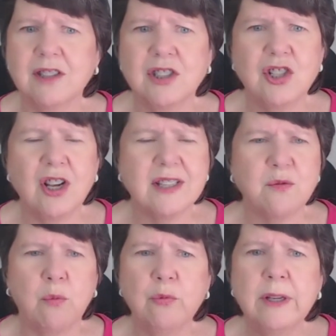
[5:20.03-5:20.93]
just
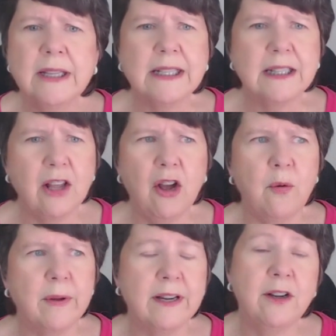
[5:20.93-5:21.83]
really
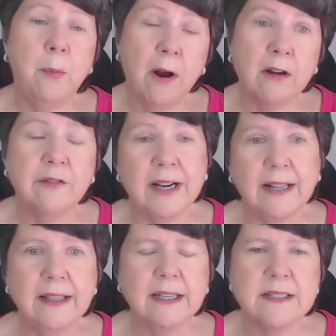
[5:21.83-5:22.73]
low. And I know part of it, I
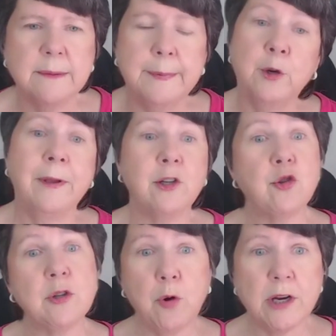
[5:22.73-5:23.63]
think, is the
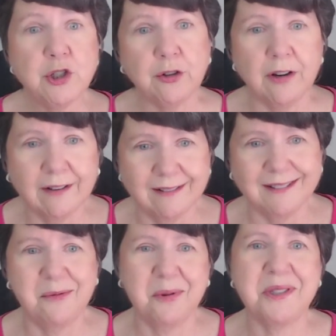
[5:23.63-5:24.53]
barometric pressure
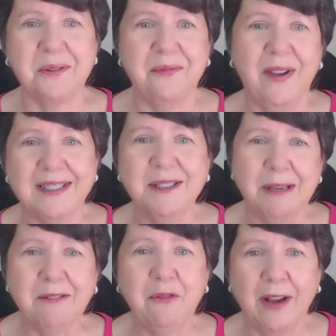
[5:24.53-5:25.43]
was affecting
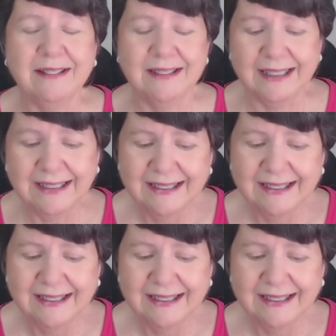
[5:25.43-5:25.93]
me, frankly.